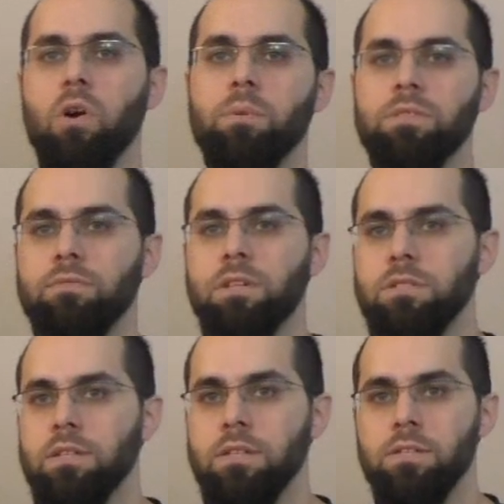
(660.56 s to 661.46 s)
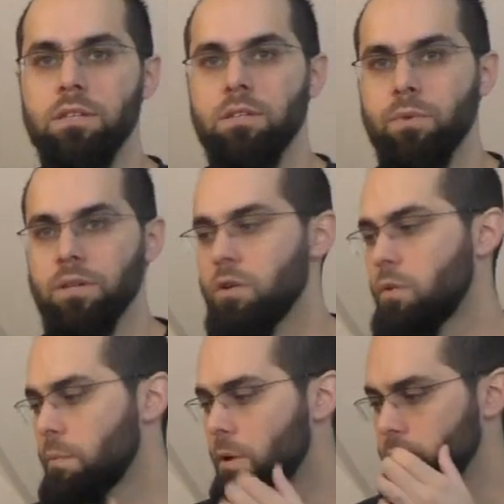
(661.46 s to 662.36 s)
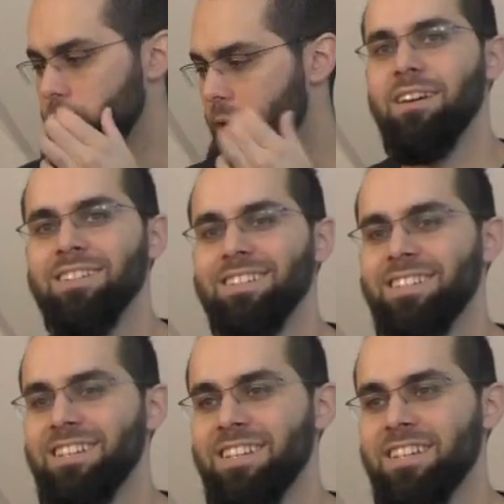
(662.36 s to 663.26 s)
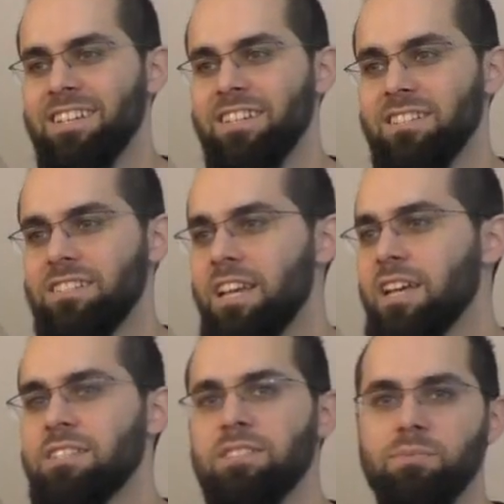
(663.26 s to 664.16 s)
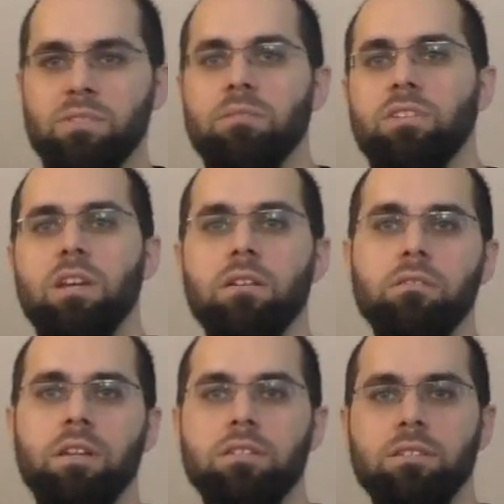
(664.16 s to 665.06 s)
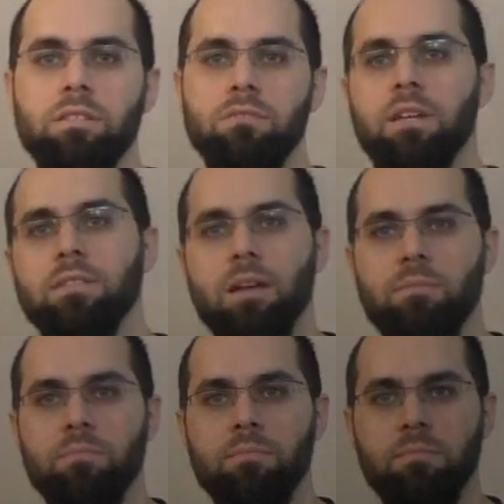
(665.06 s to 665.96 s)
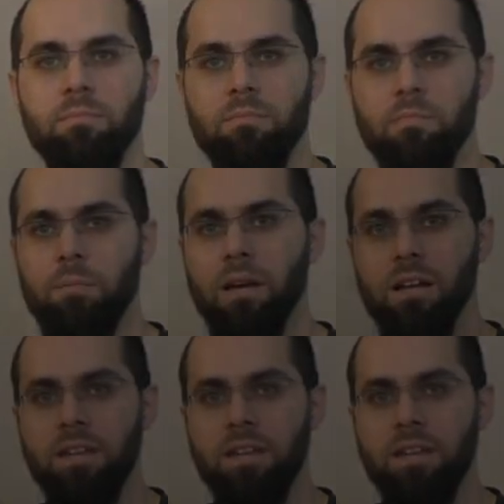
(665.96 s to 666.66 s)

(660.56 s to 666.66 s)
in the comments if there's anything you want to know about. And yeah, subscribe to the channel and see you next time. Bye